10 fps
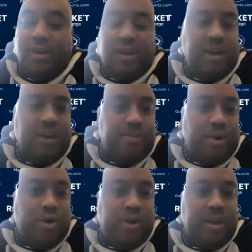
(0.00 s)
Keegan
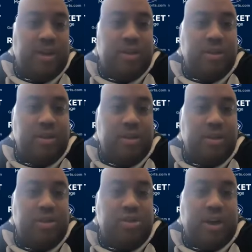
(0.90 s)
Murray,
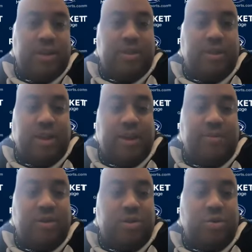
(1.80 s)
Jonathan
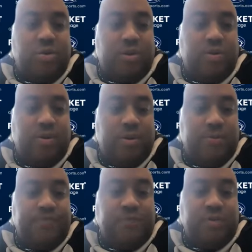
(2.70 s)
Davis, who were,
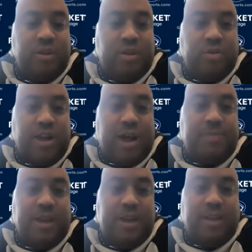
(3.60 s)
you know, top
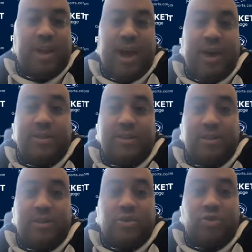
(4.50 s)
10 guys in
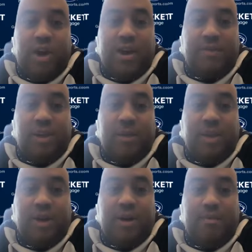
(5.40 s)
this draft
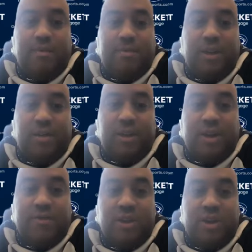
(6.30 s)
coming up. I mean, he's going to
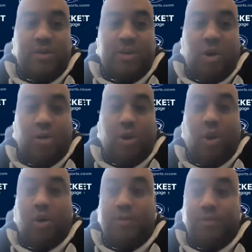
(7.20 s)
have a chance to guard
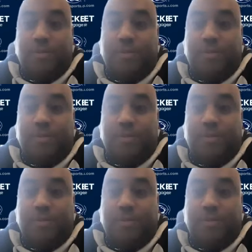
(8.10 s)
all of them.